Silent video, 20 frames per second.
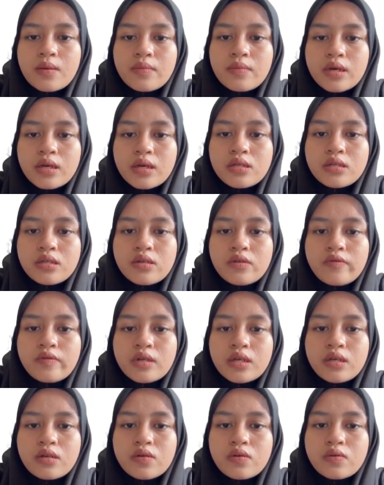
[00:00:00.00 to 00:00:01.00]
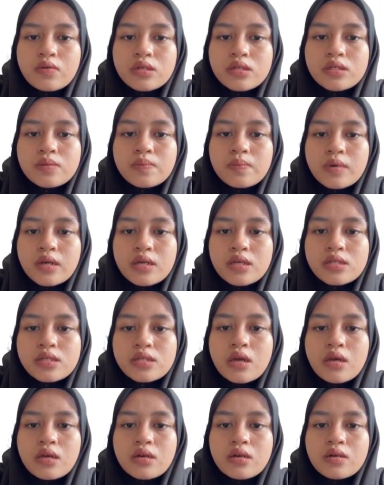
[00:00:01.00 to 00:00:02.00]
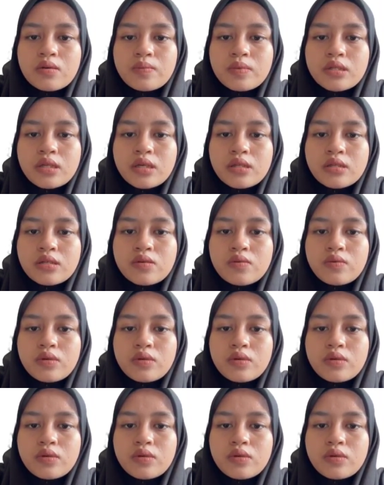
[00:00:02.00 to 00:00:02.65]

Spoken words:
But if they lower price, competitor